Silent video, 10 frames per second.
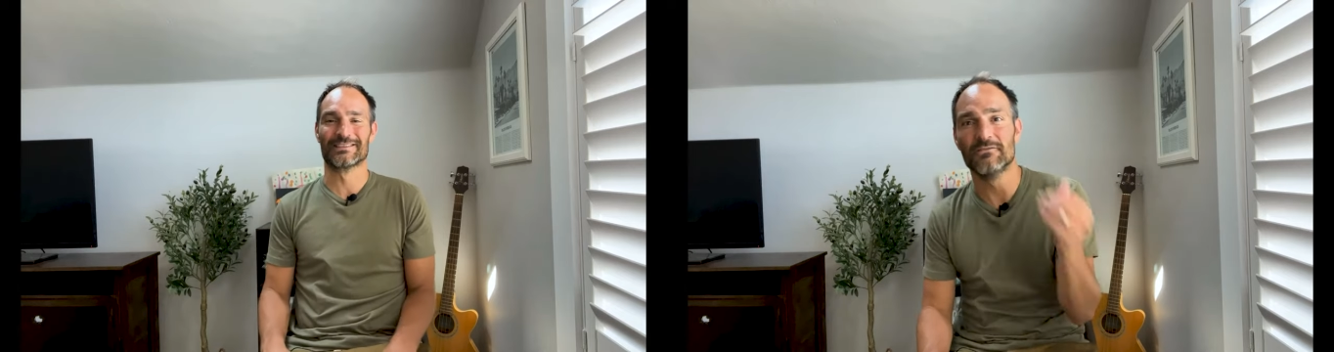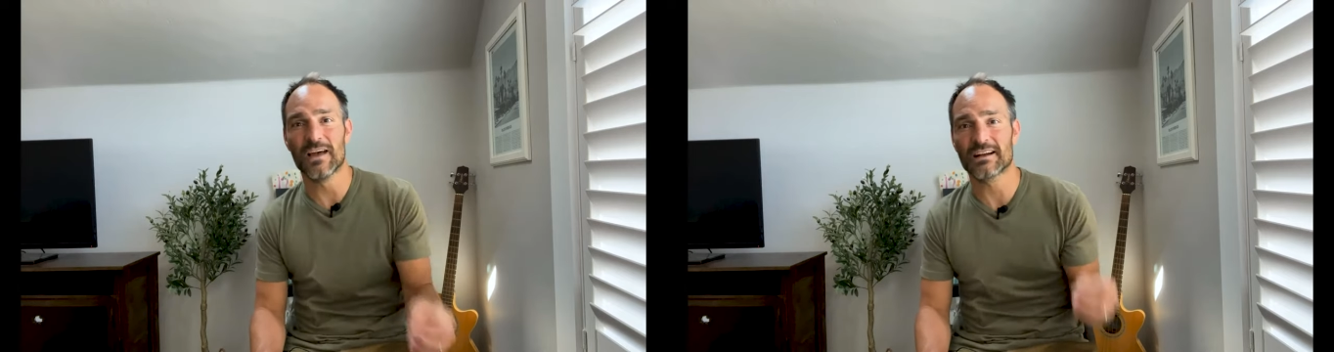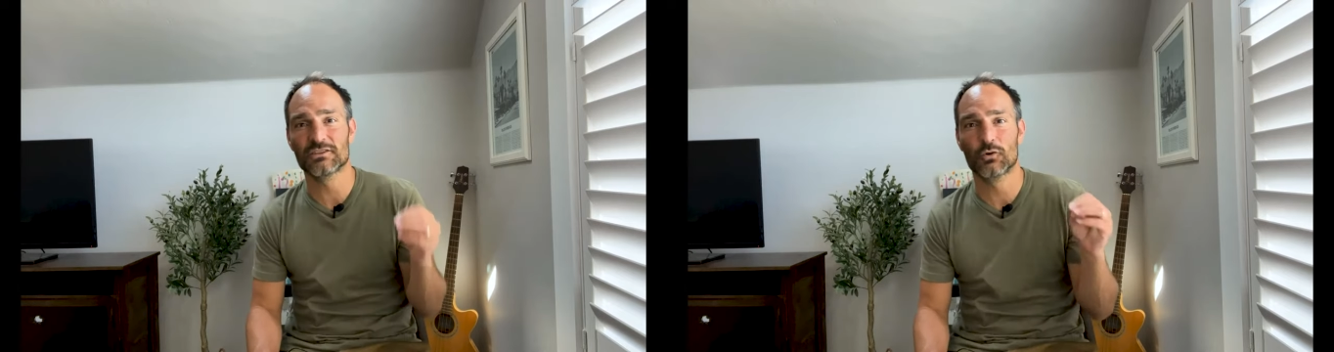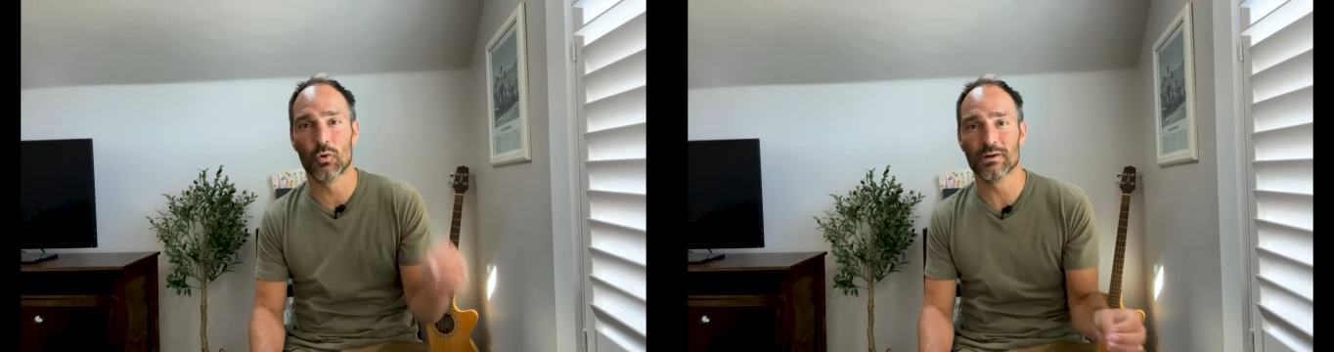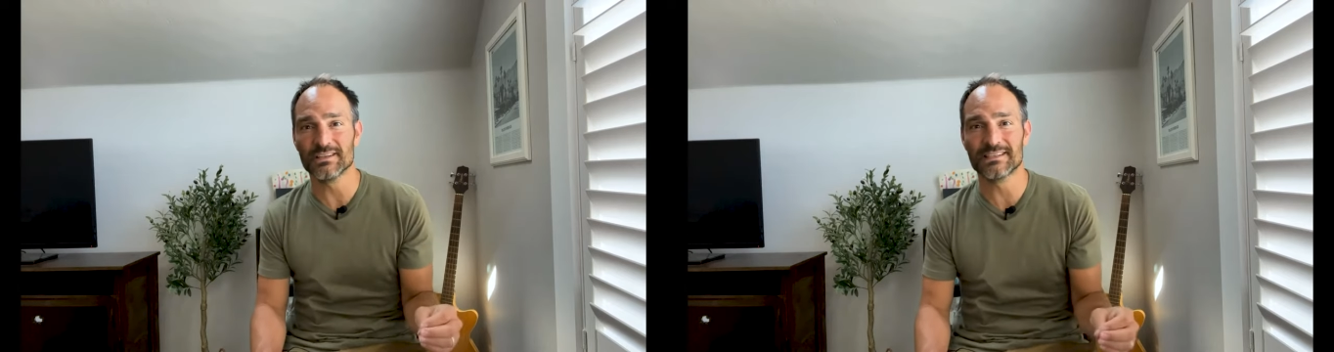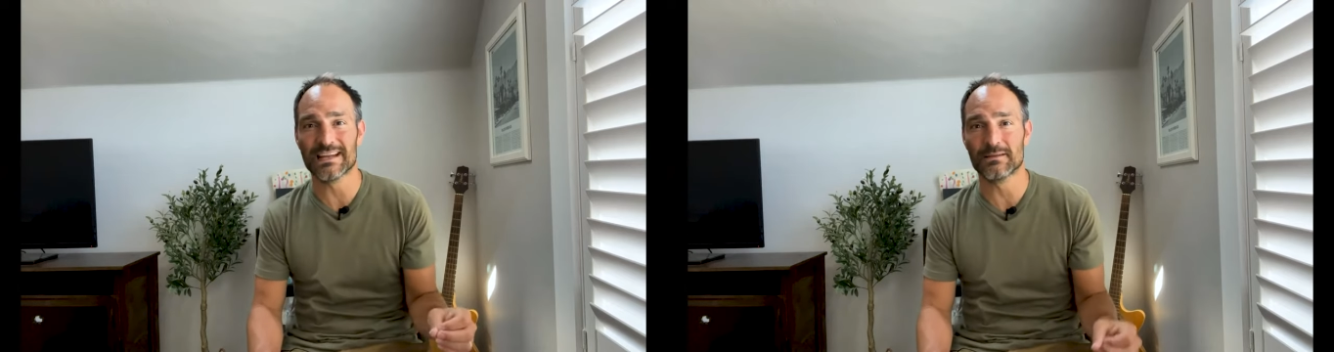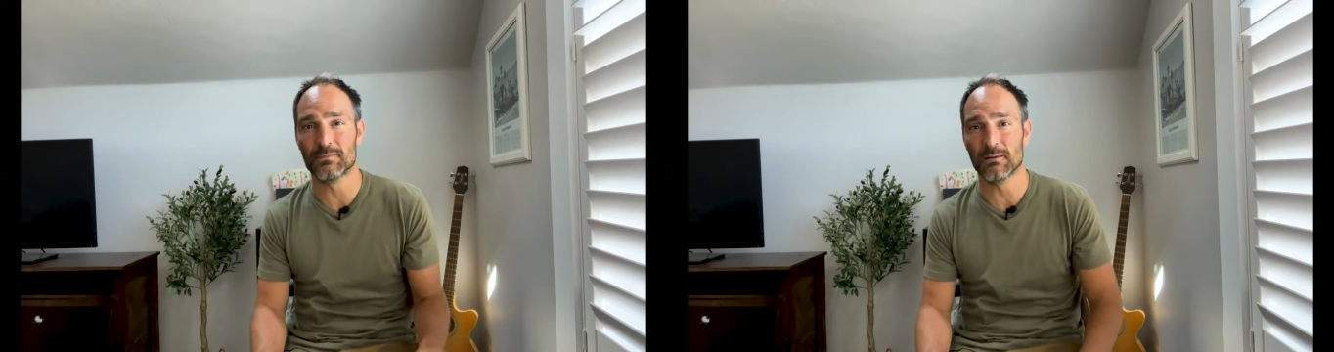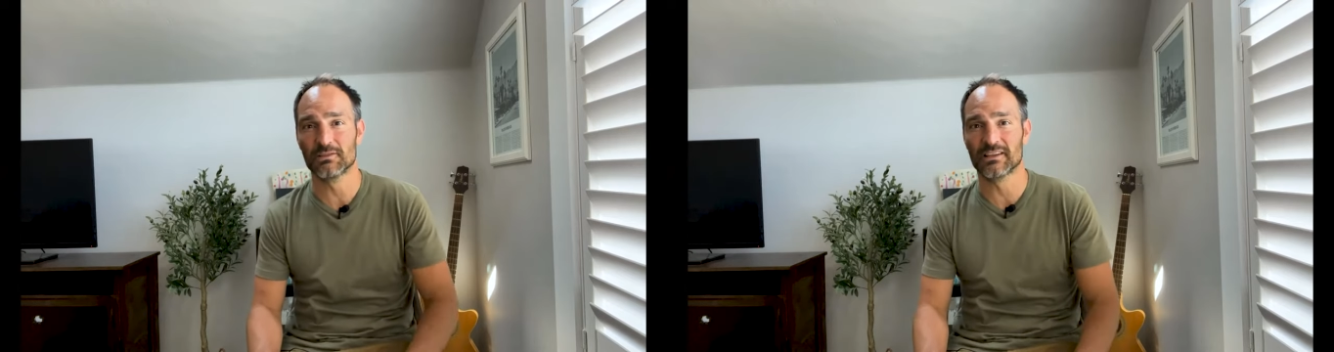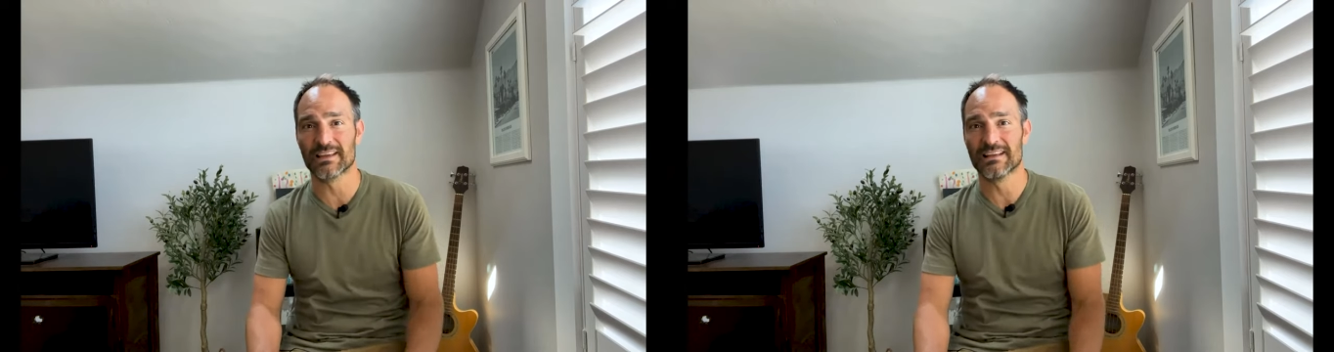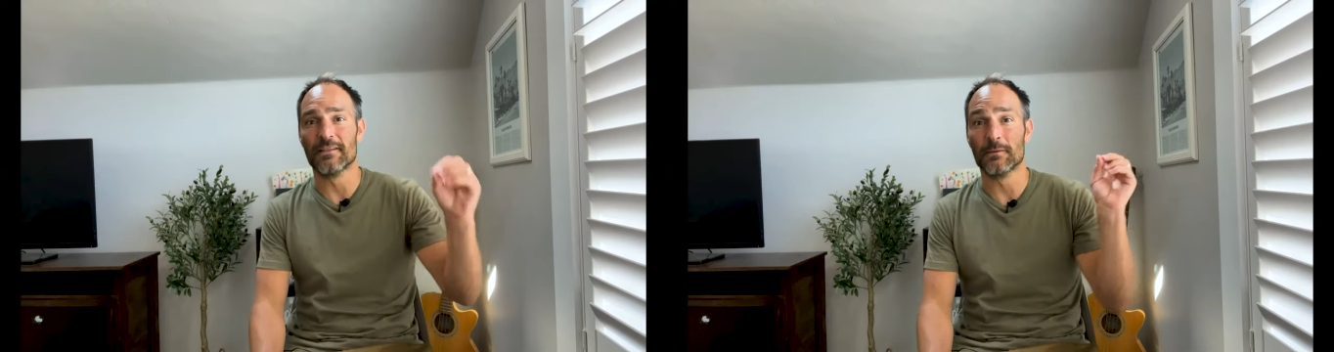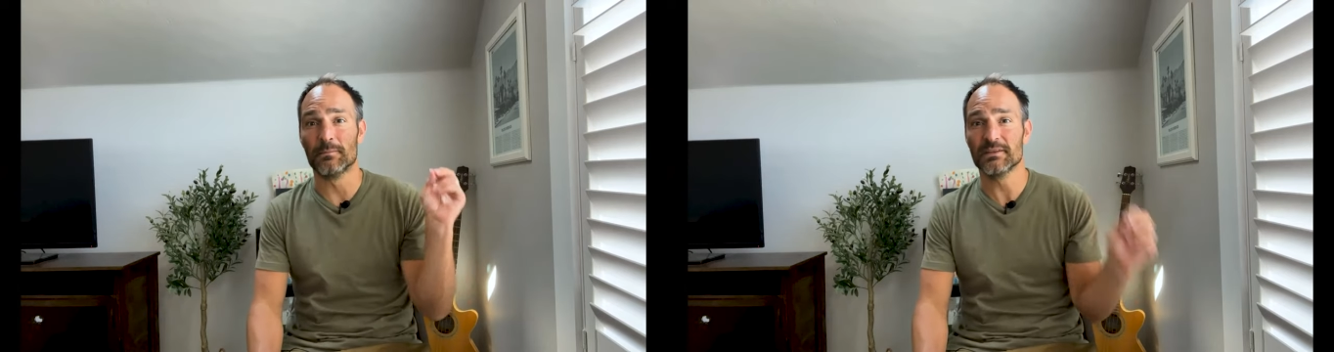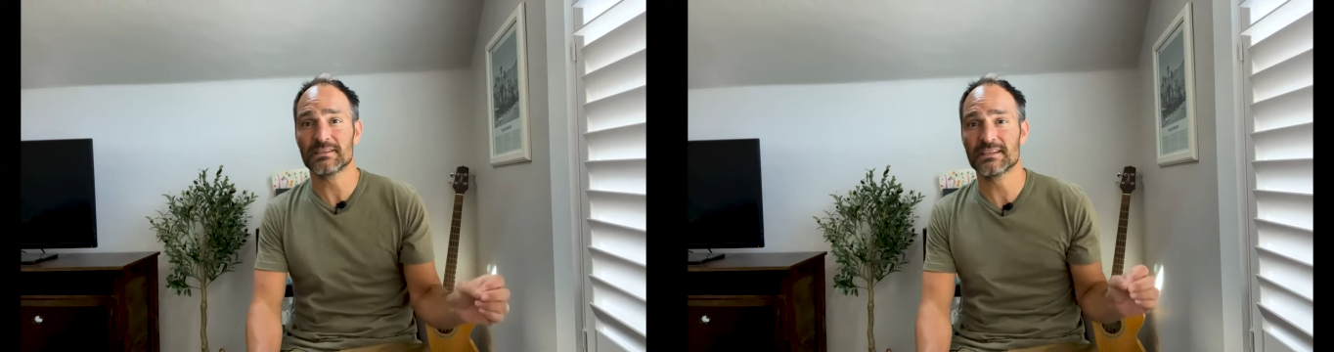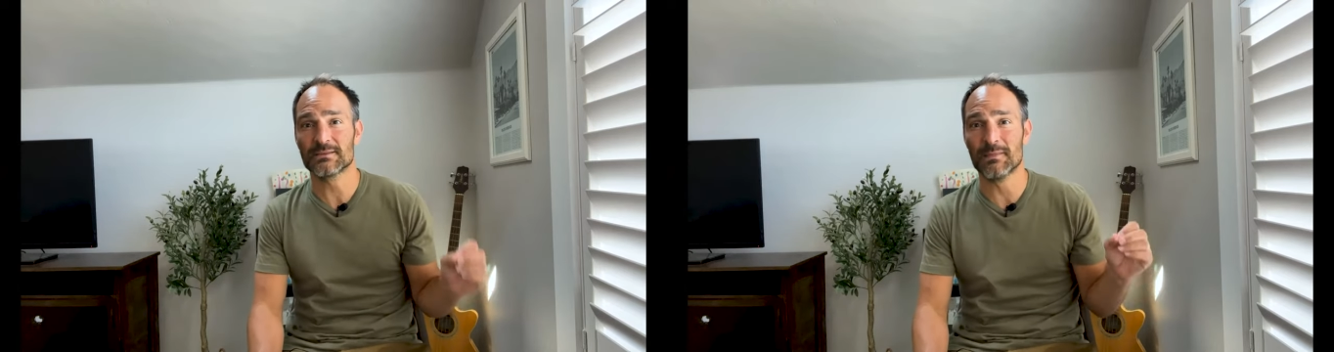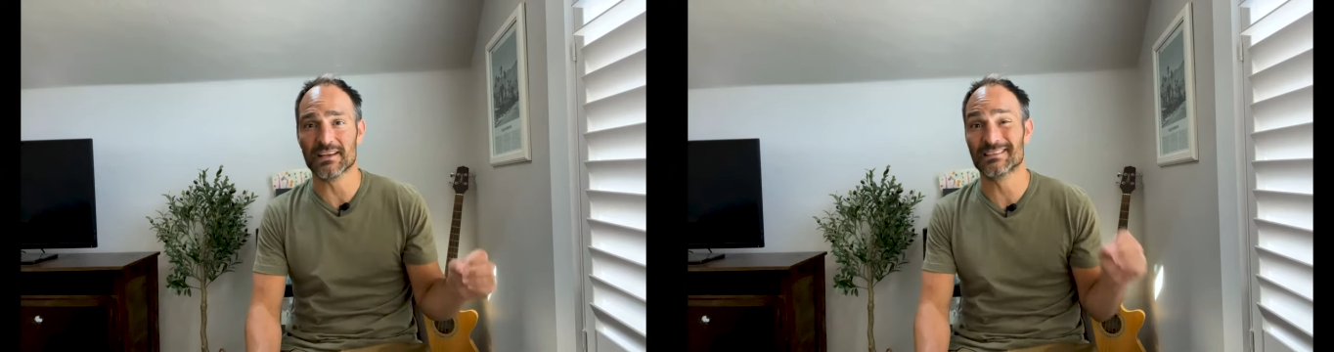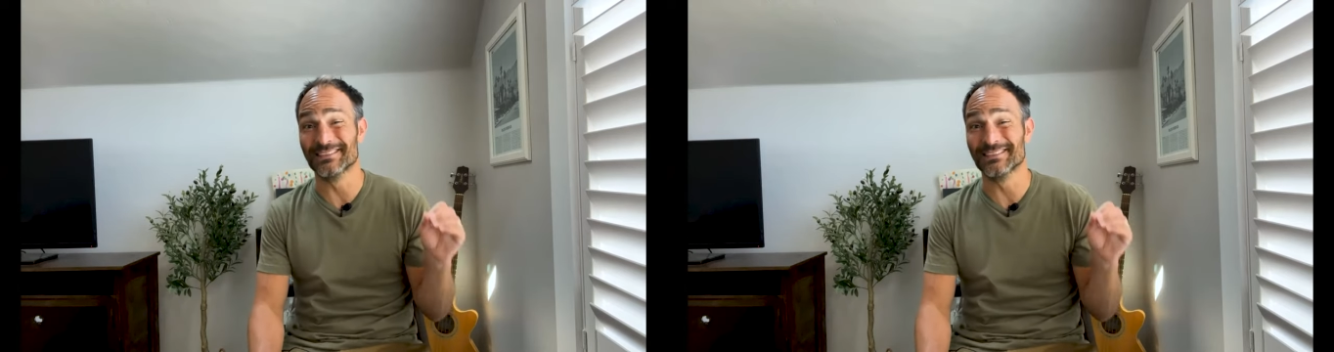In fact, Cory has stated publicly that the business makes